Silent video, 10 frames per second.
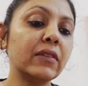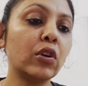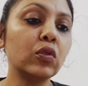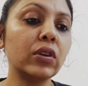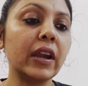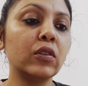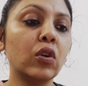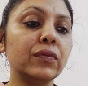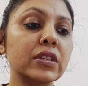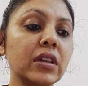they want to let
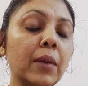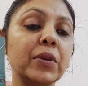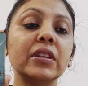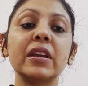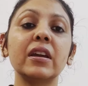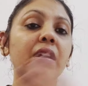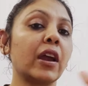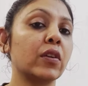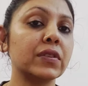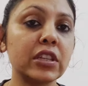go of this up in the air
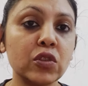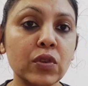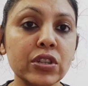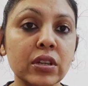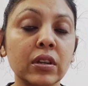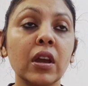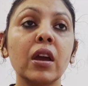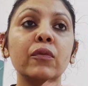kind of a situation.